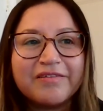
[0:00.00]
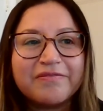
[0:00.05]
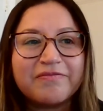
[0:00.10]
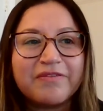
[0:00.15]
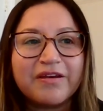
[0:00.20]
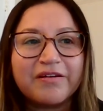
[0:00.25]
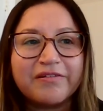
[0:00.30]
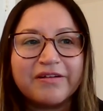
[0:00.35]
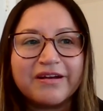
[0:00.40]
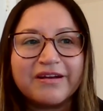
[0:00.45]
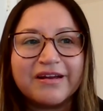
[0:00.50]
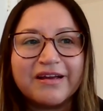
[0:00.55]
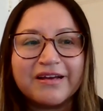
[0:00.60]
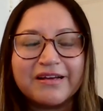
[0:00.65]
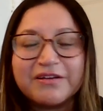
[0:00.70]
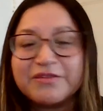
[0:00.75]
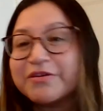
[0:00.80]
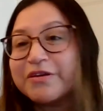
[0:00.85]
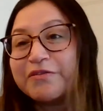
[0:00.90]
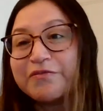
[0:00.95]
very
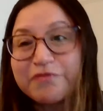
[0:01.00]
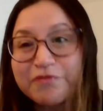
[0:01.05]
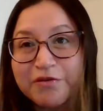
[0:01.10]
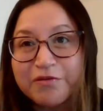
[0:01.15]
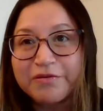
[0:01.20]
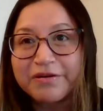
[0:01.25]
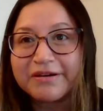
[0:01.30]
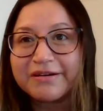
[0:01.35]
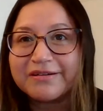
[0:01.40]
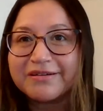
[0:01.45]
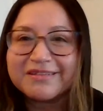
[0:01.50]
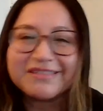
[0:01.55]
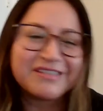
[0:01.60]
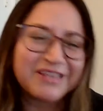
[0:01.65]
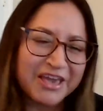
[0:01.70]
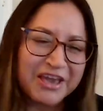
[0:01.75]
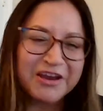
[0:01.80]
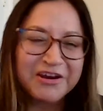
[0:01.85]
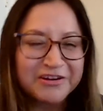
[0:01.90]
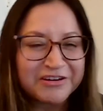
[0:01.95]
looking forward,
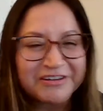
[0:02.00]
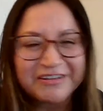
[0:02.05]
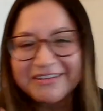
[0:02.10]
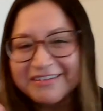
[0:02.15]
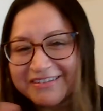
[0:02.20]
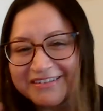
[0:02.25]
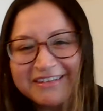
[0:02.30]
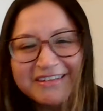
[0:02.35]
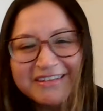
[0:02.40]
scared,